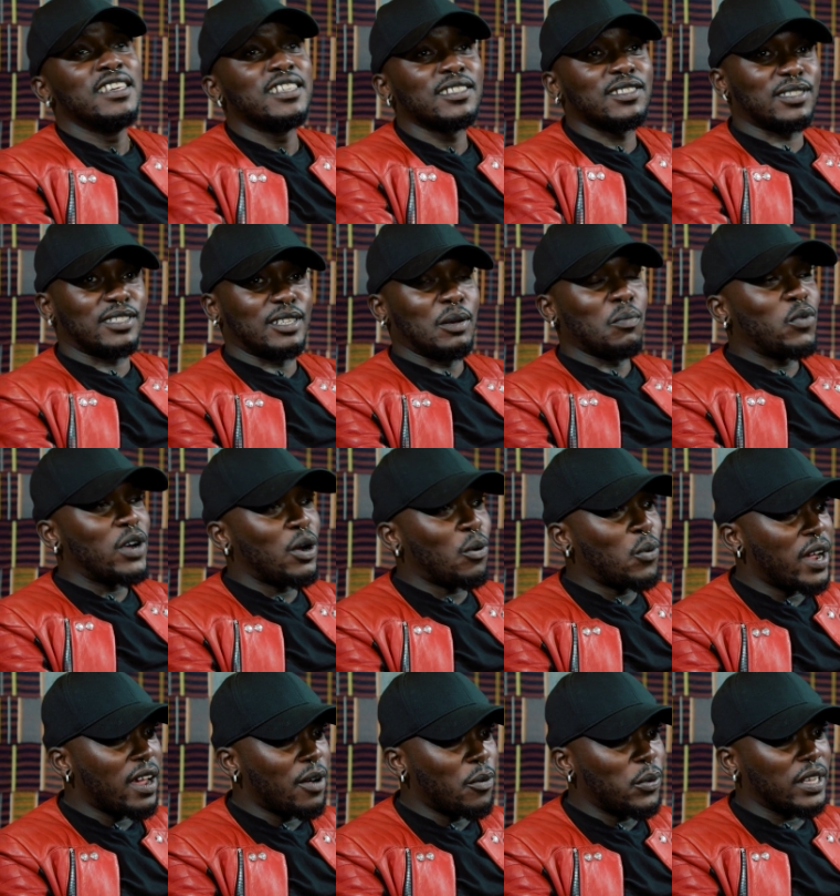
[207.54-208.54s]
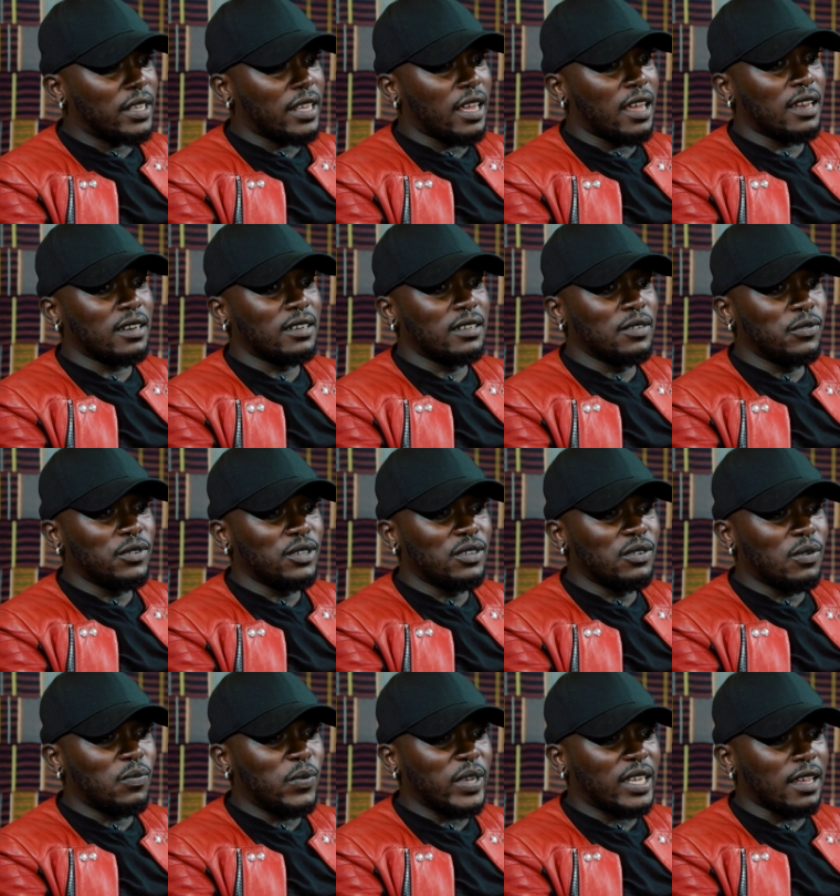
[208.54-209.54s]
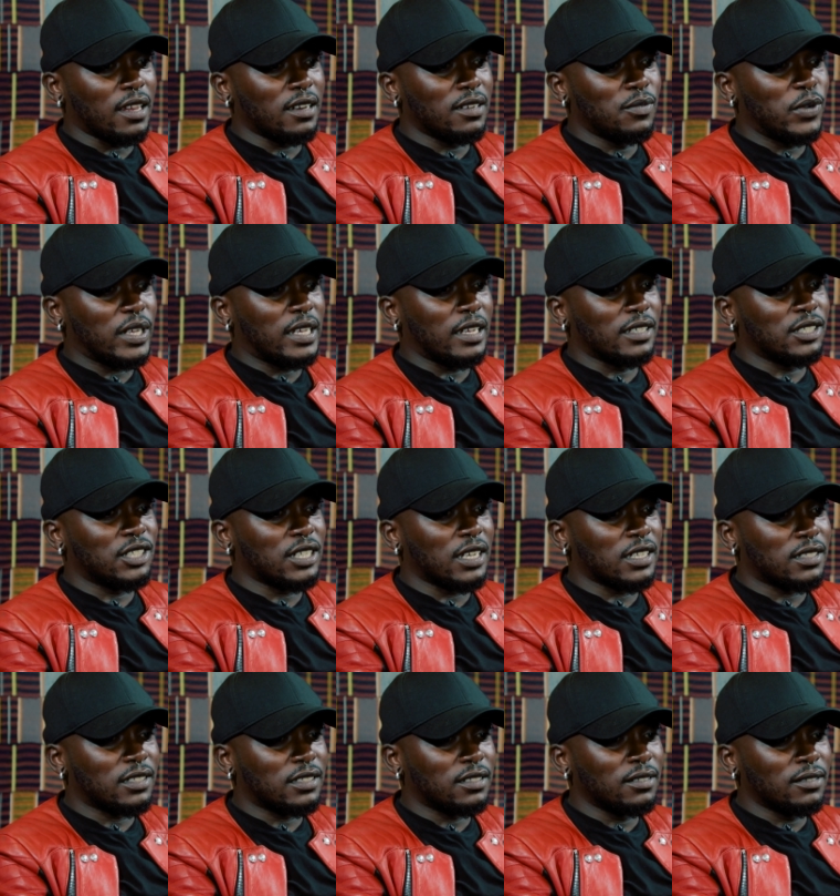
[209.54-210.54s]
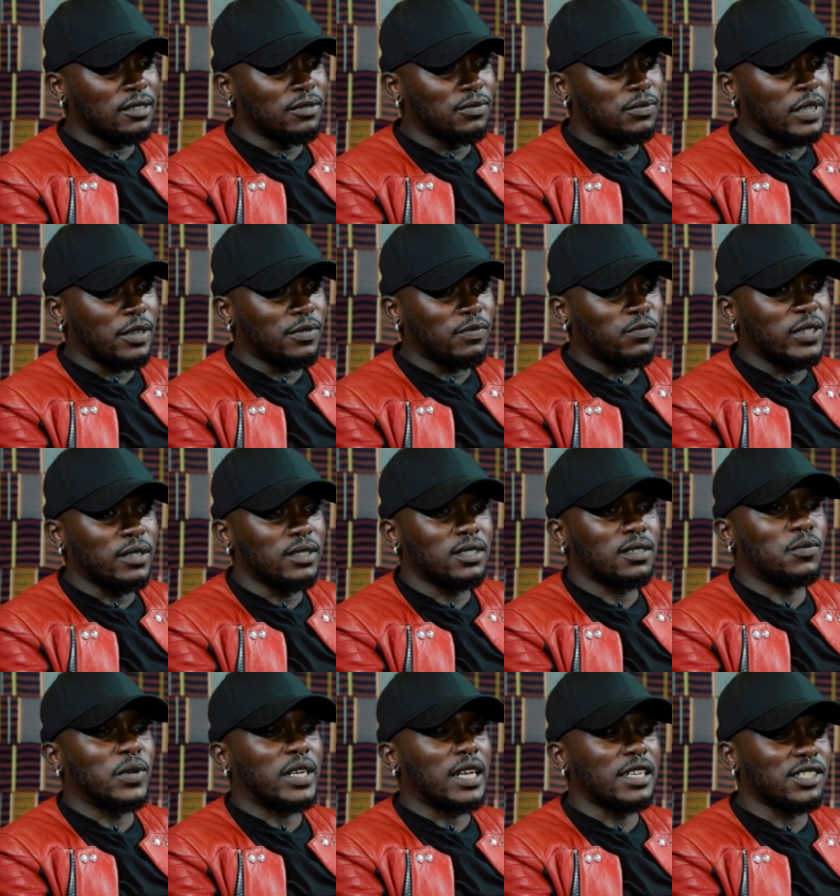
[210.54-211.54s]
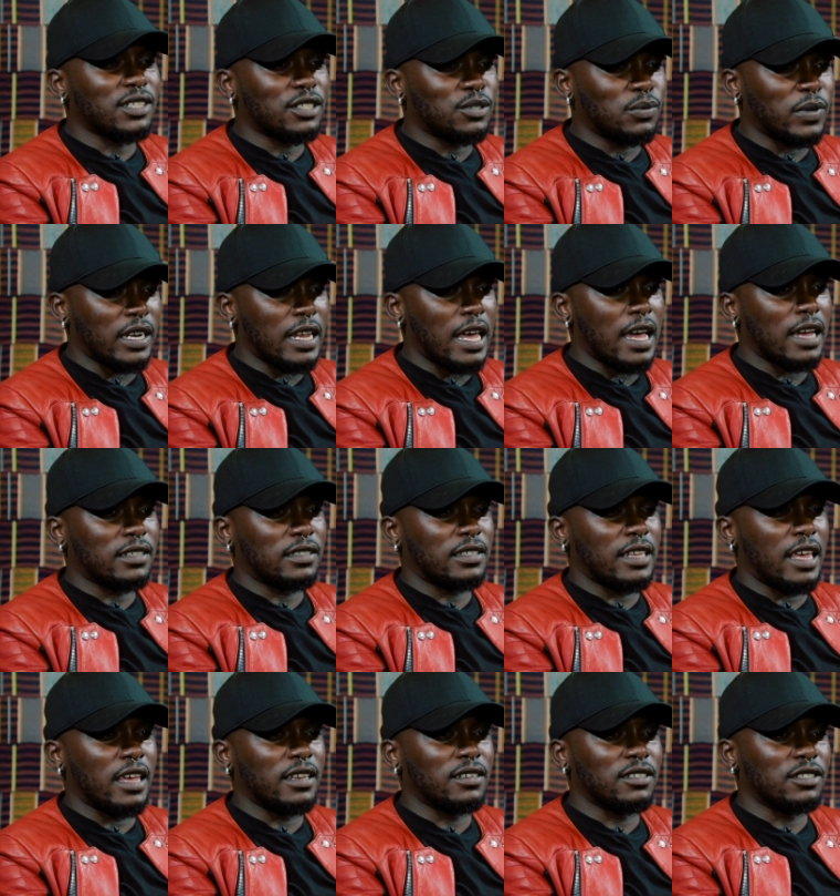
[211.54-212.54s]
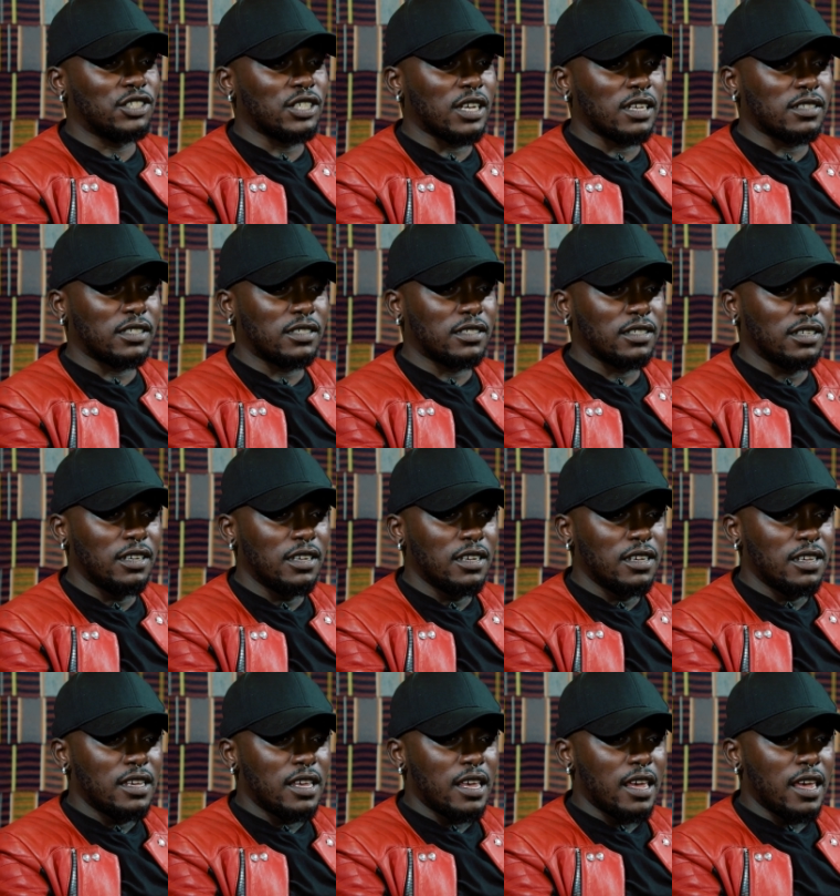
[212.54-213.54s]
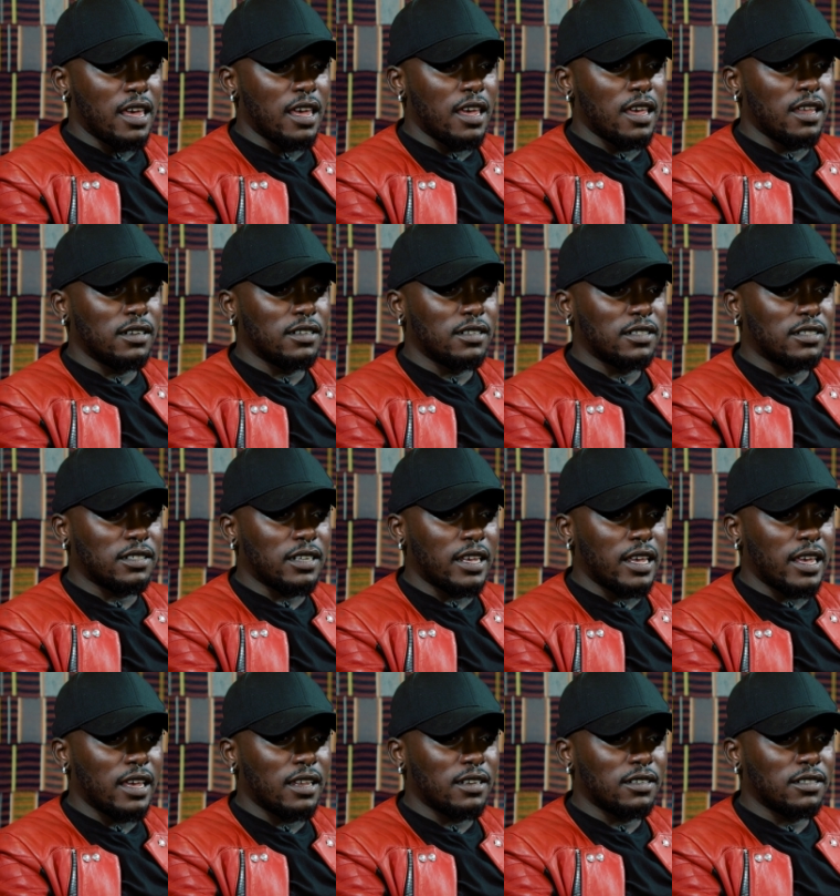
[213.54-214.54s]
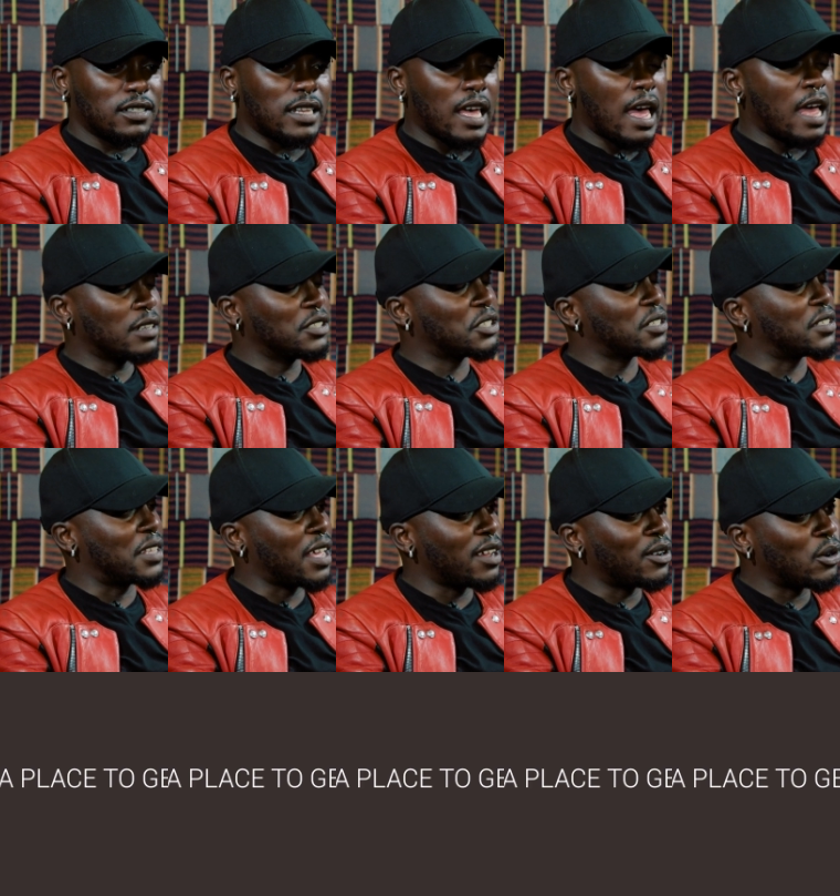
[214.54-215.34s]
Just somewhere where we can just relax and just get